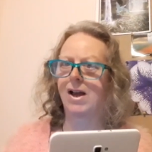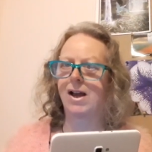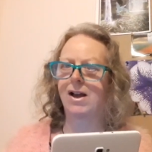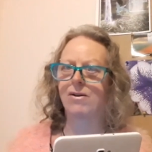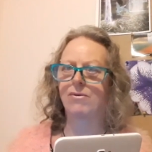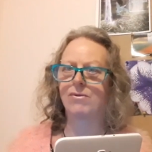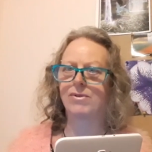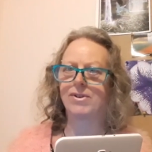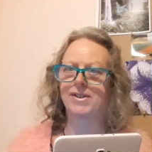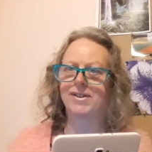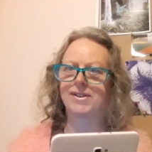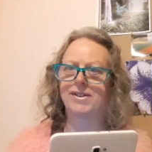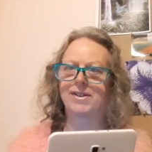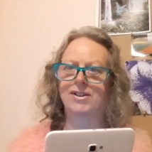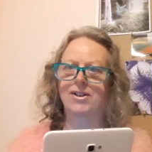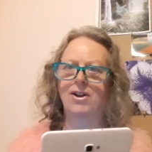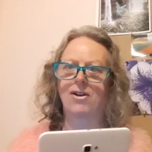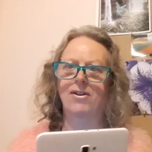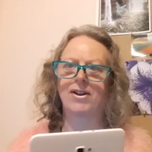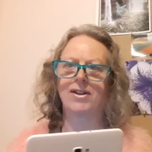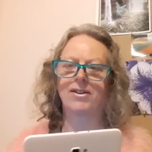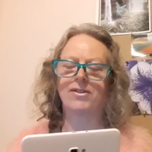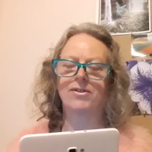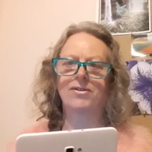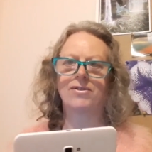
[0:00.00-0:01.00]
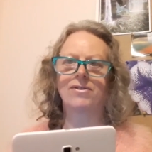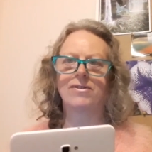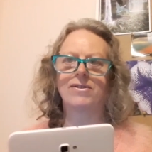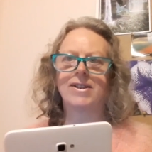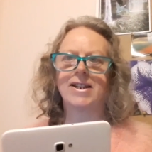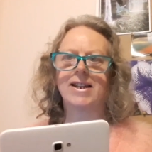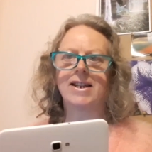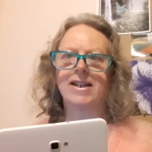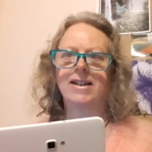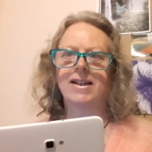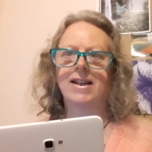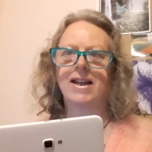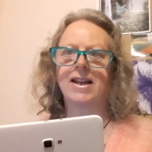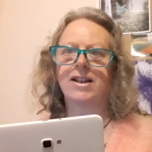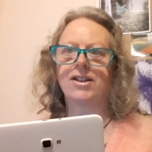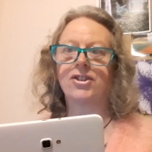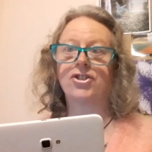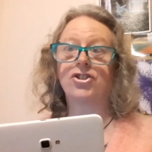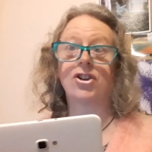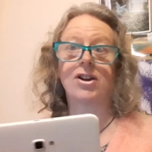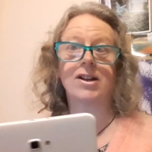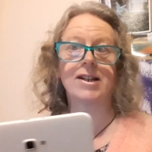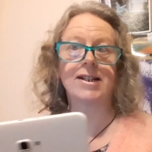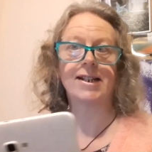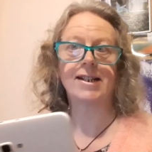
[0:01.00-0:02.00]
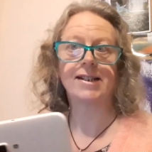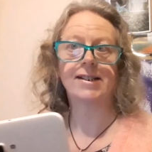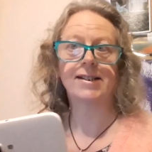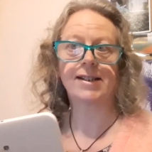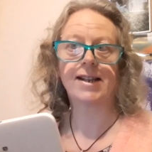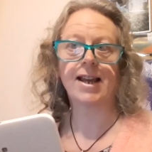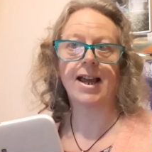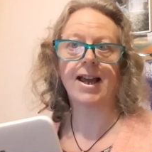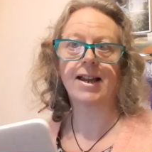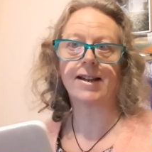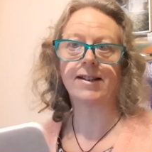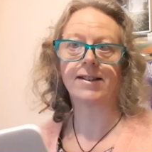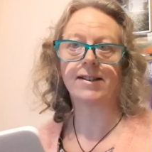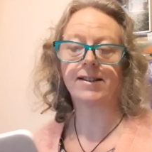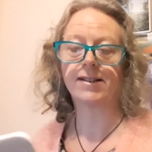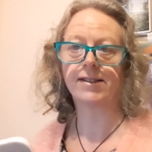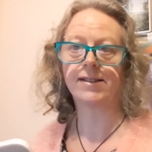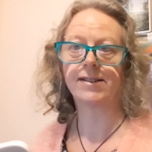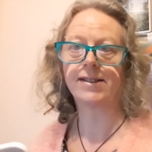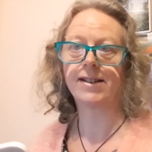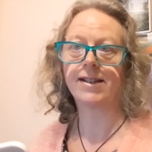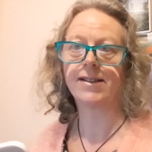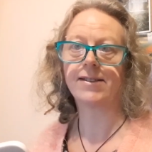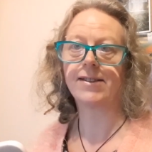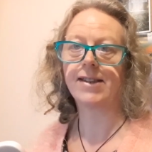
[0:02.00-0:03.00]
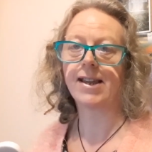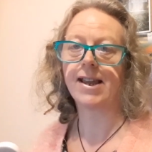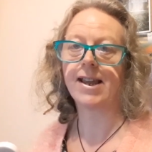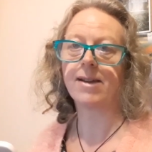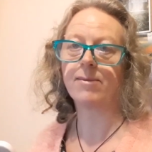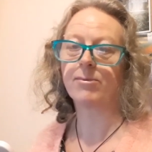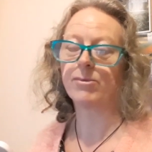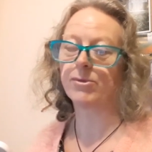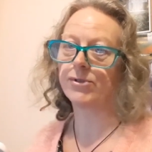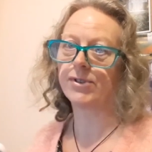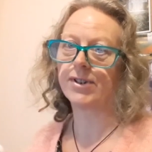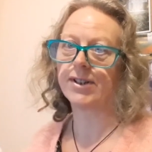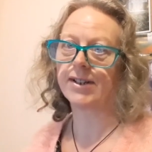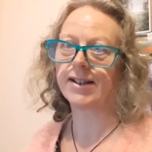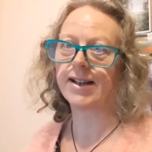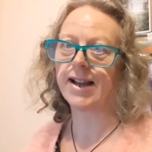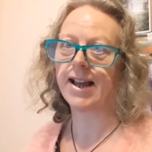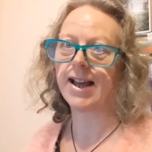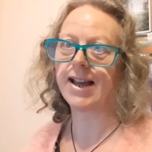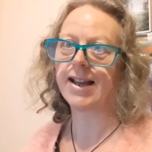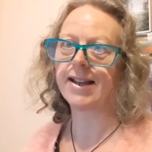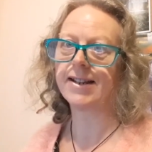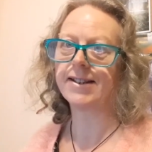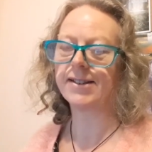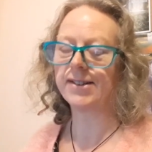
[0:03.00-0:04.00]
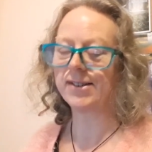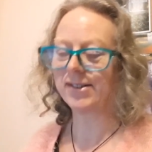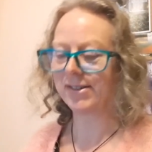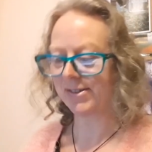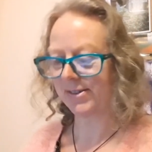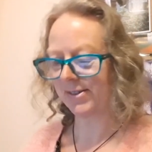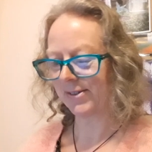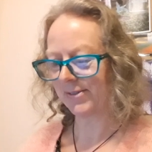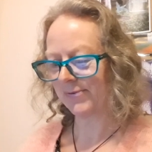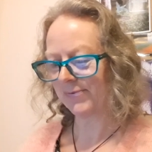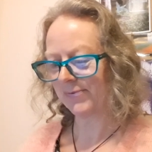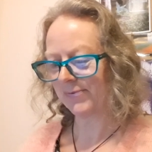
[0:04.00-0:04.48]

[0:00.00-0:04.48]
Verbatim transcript: I was going through the uh, Chinese gardens at the Hamilton Gardens.